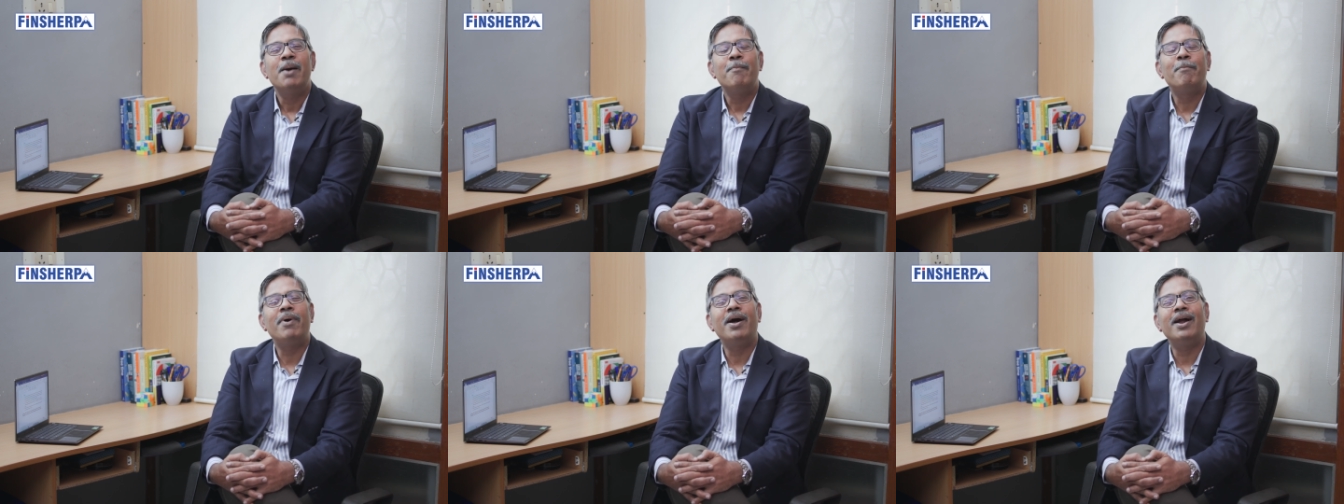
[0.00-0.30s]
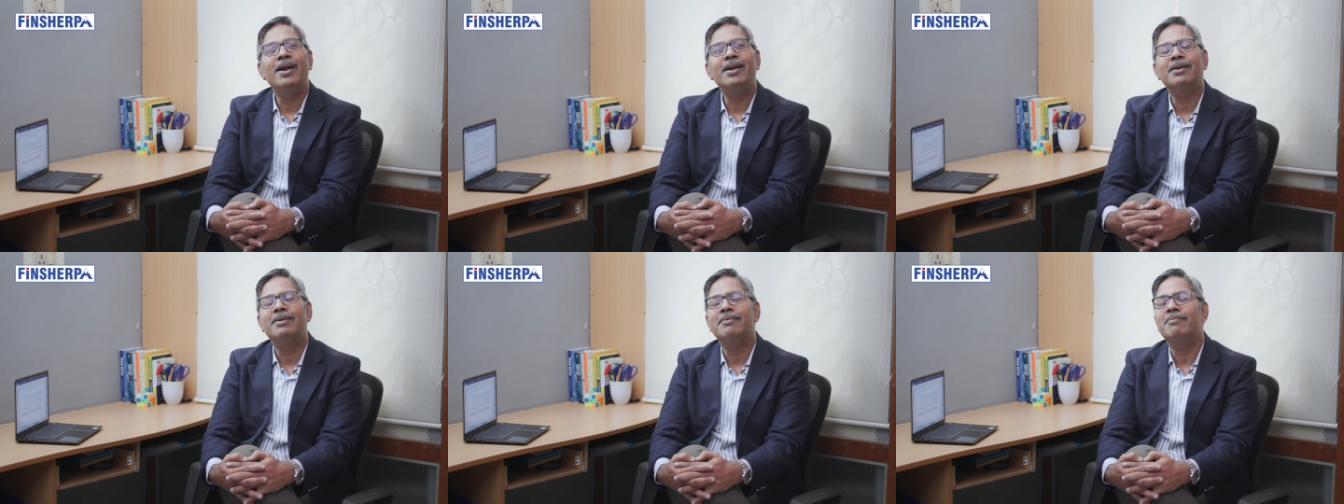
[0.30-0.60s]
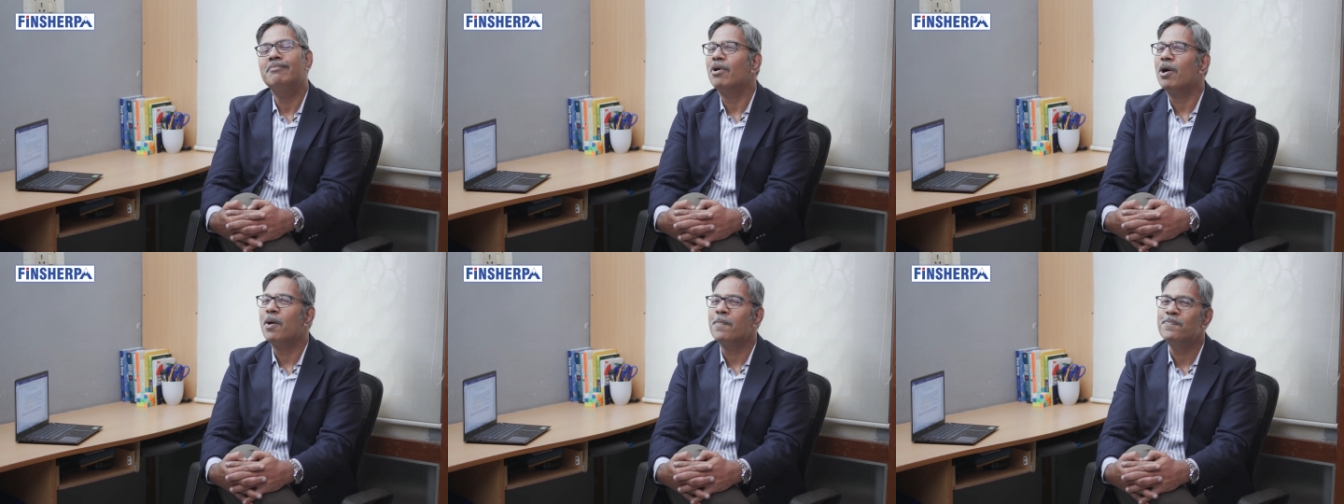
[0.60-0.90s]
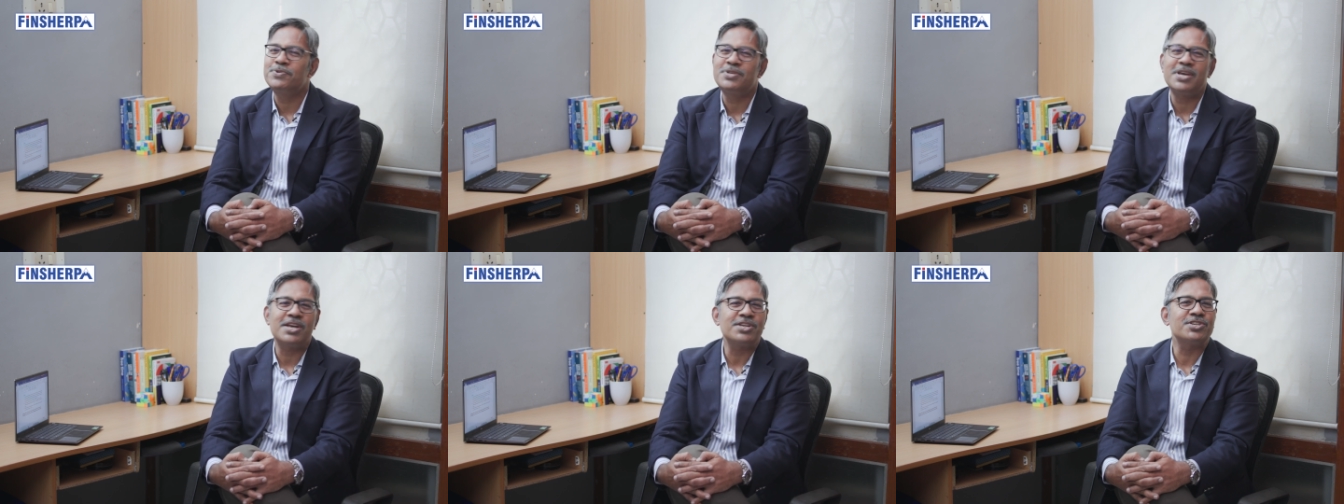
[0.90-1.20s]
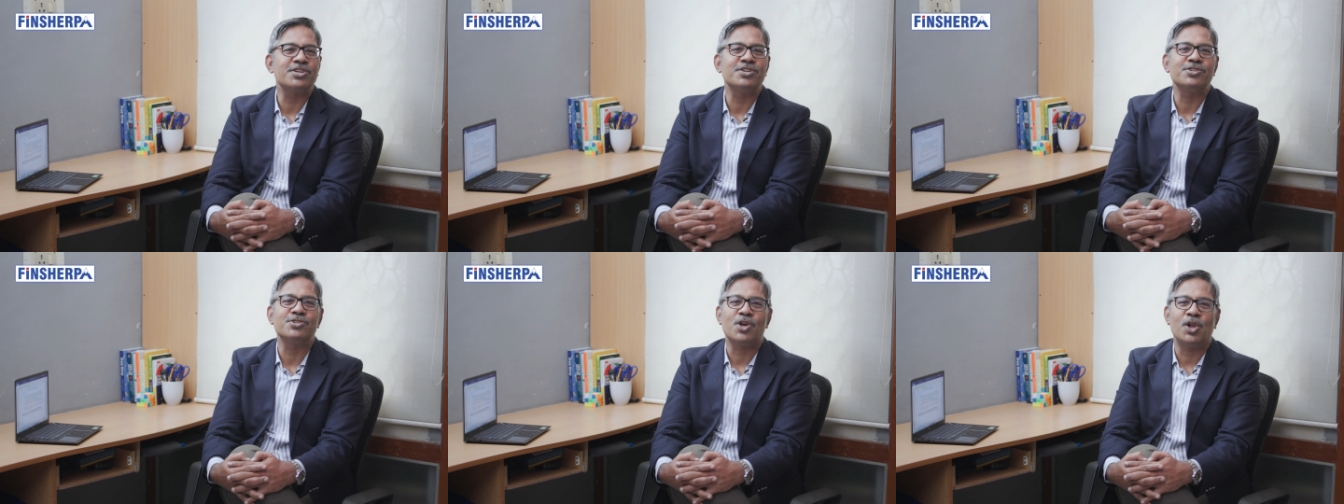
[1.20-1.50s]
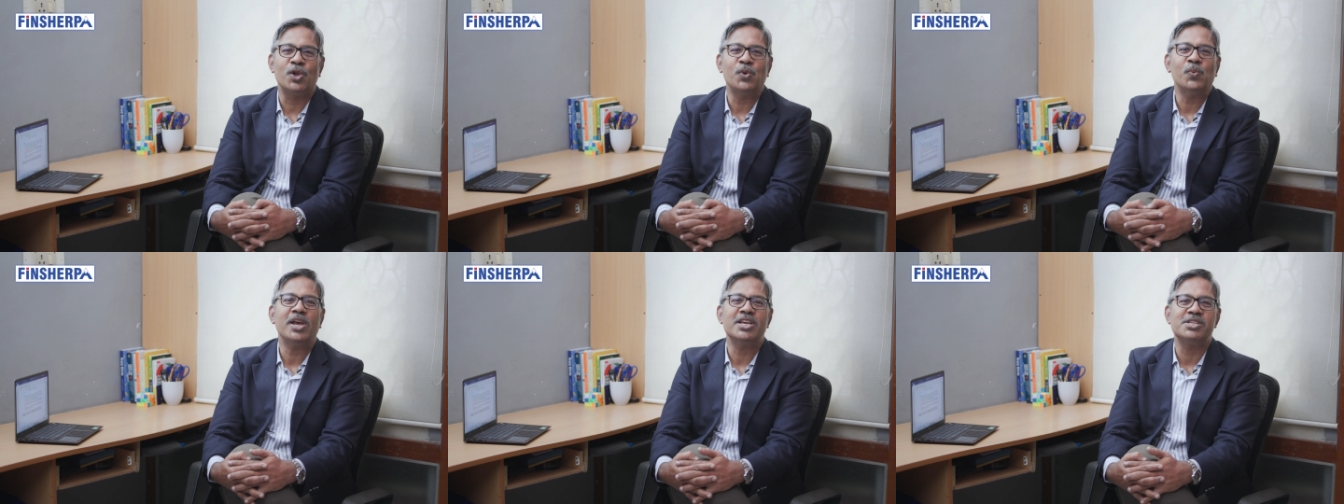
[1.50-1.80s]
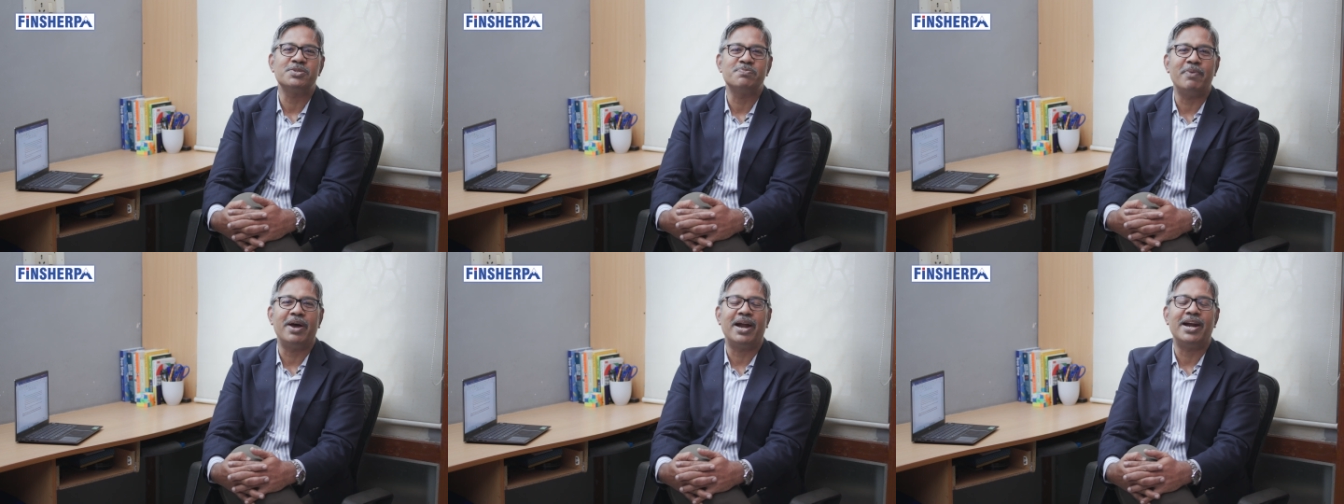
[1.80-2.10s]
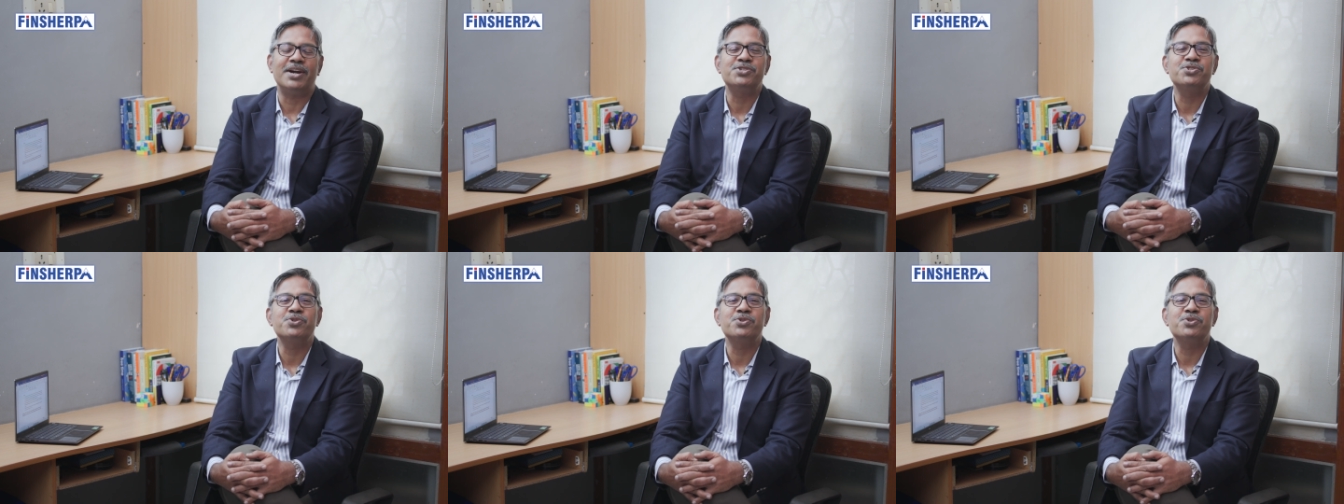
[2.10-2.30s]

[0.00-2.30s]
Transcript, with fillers: but obsession is always bad.